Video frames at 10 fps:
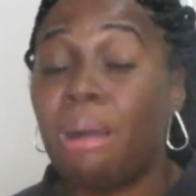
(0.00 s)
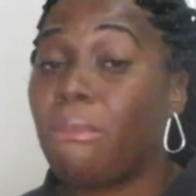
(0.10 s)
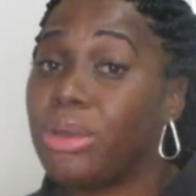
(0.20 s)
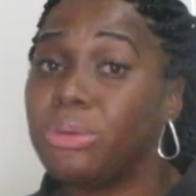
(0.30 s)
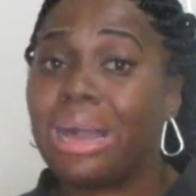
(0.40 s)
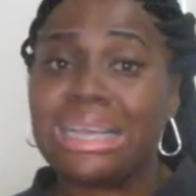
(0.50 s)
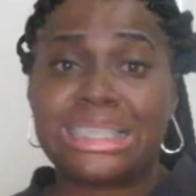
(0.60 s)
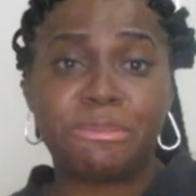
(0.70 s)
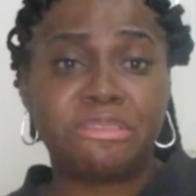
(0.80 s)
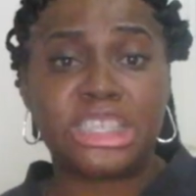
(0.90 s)
Come on, you guys,
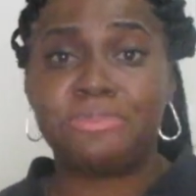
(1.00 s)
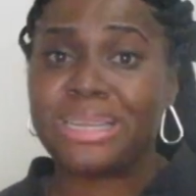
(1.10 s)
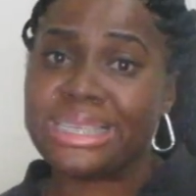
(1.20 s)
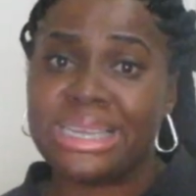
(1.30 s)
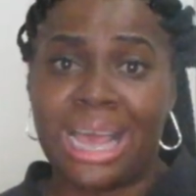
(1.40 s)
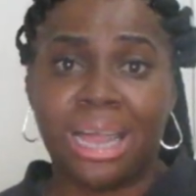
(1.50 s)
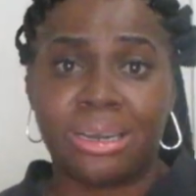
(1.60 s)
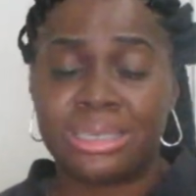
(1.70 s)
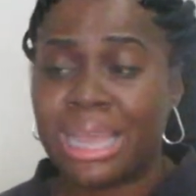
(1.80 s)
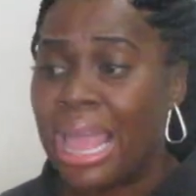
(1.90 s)
some of us spend $10.
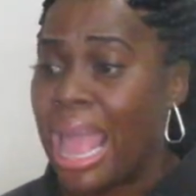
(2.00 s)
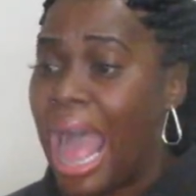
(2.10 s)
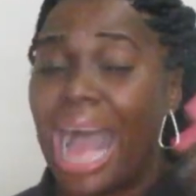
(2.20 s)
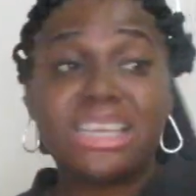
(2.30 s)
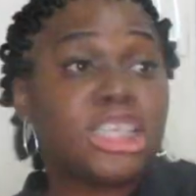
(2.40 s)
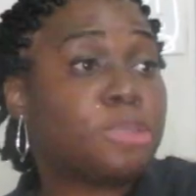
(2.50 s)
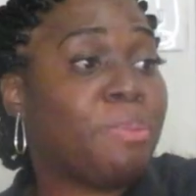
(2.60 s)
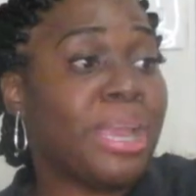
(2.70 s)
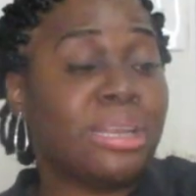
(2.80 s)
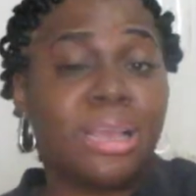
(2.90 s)
I just
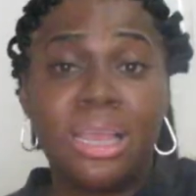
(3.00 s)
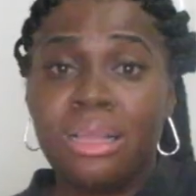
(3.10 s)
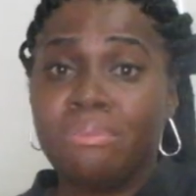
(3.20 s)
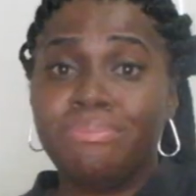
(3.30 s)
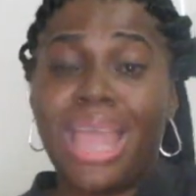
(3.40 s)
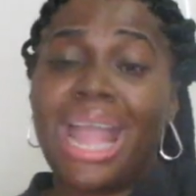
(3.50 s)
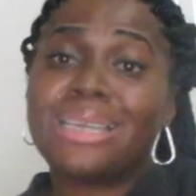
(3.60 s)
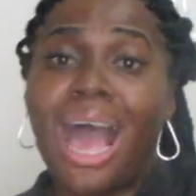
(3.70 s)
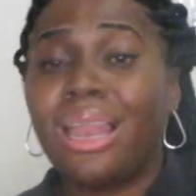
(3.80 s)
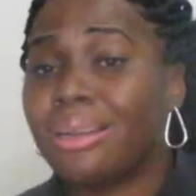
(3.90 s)
spent
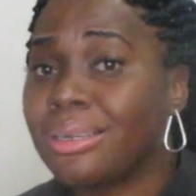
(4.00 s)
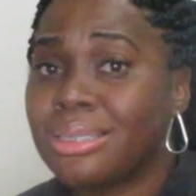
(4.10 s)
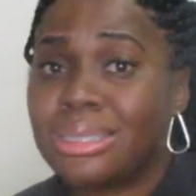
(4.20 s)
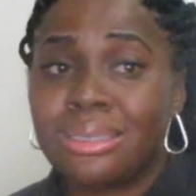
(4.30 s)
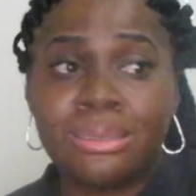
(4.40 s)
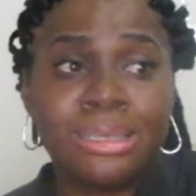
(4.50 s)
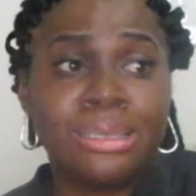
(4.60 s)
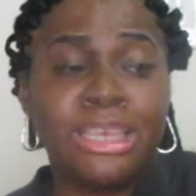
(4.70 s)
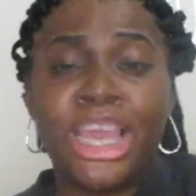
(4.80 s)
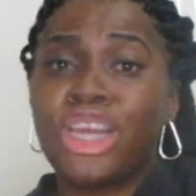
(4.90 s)
$8
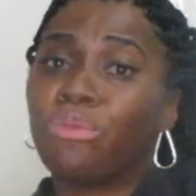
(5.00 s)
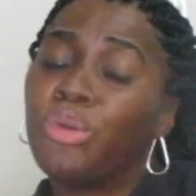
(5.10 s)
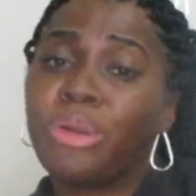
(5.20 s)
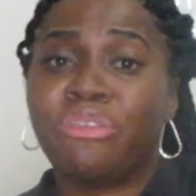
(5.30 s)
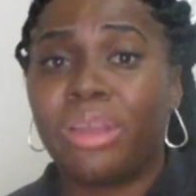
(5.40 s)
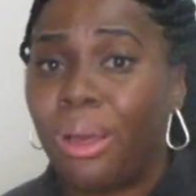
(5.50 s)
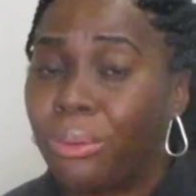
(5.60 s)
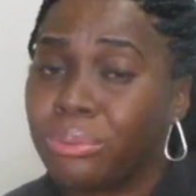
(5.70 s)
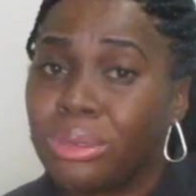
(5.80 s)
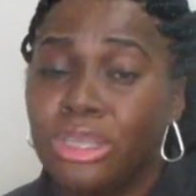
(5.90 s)
getting a Ruber
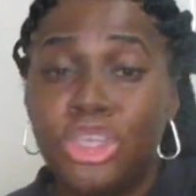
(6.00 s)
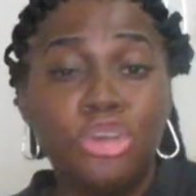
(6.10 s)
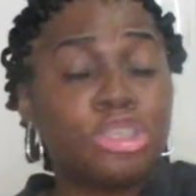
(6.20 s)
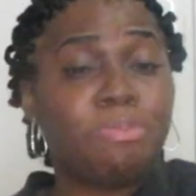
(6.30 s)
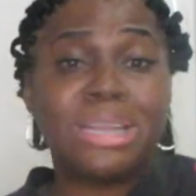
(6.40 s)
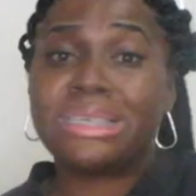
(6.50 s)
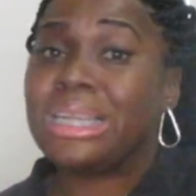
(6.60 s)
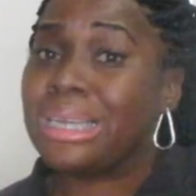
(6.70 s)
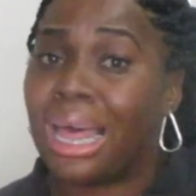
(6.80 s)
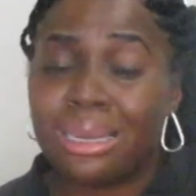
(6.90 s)
Flow. You spend
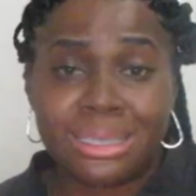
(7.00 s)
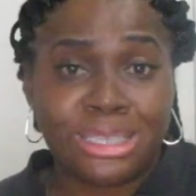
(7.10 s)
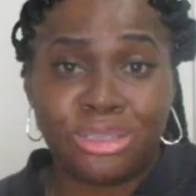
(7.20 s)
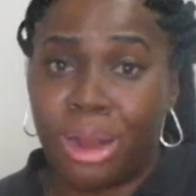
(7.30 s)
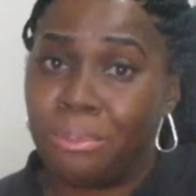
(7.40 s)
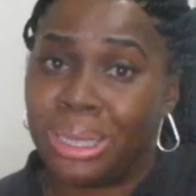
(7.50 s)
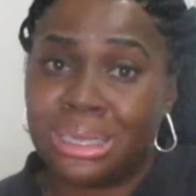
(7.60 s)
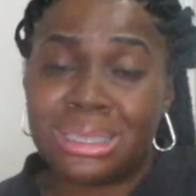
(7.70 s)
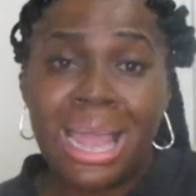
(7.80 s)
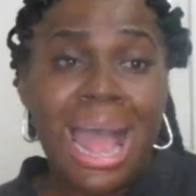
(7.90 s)
$10 at
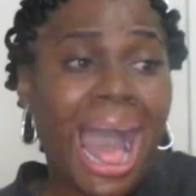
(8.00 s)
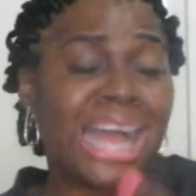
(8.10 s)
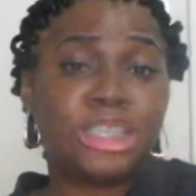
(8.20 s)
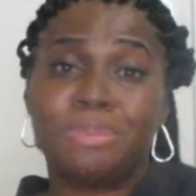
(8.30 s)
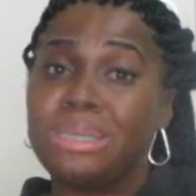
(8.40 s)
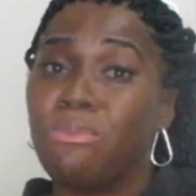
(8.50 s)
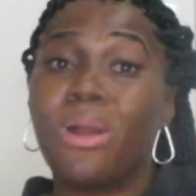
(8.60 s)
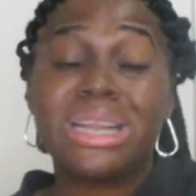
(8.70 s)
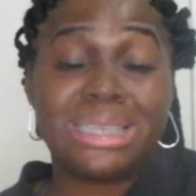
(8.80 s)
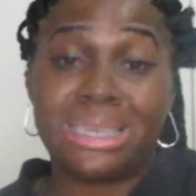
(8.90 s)
Starbucks. I spend
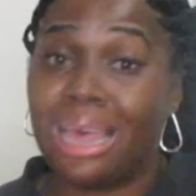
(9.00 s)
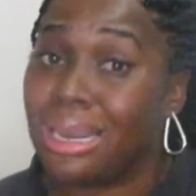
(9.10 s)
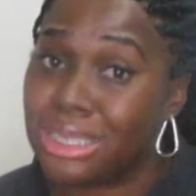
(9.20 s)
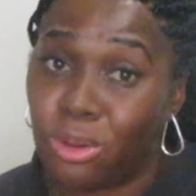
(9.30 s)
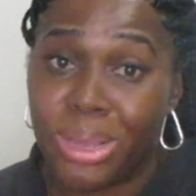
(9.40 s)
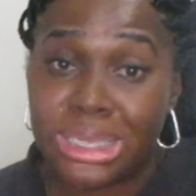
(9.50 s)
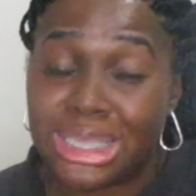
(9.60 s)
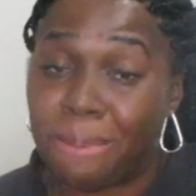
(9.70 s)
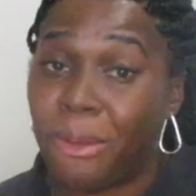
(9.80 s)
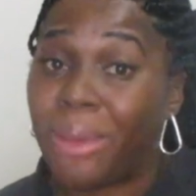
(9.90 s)
more than $10 at
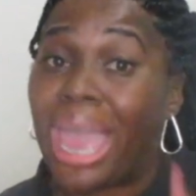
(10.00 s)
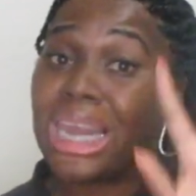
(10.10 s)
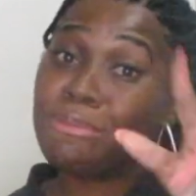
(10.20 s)
Wingstop, okay?